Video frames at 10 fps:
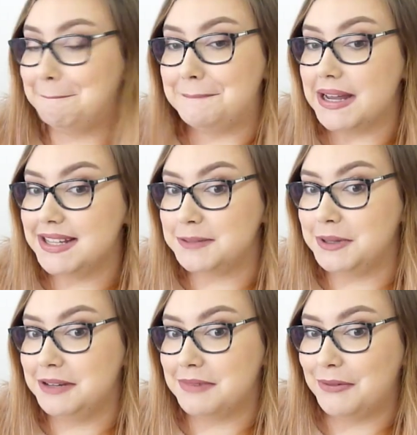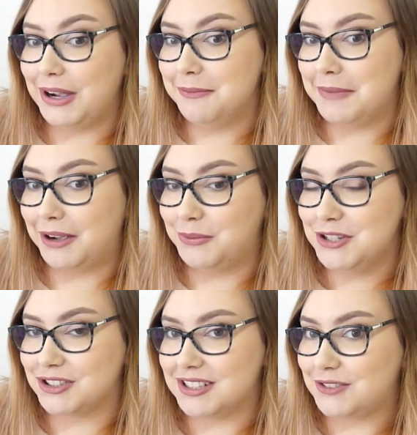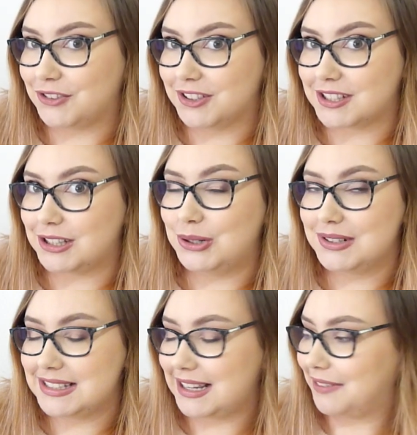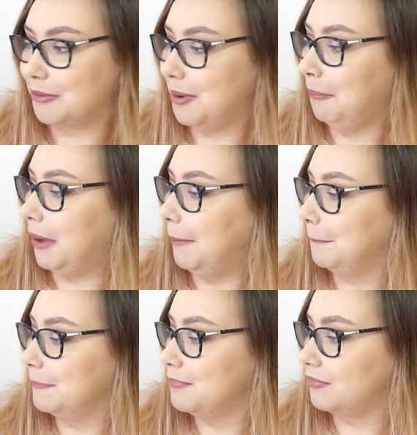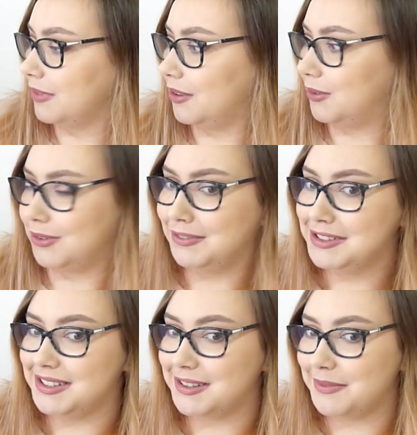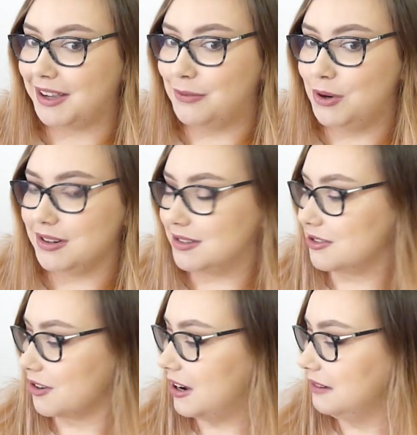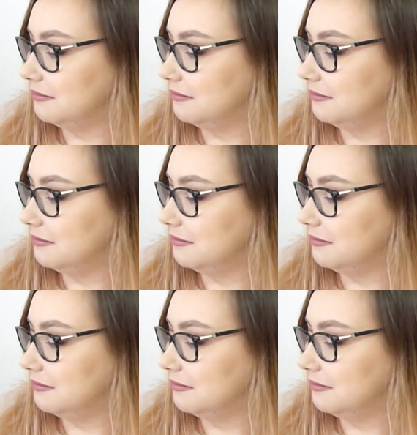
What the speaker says: But it's been in my Mecca wish list for as long as I can remember. So it's obviously something I wanted to try.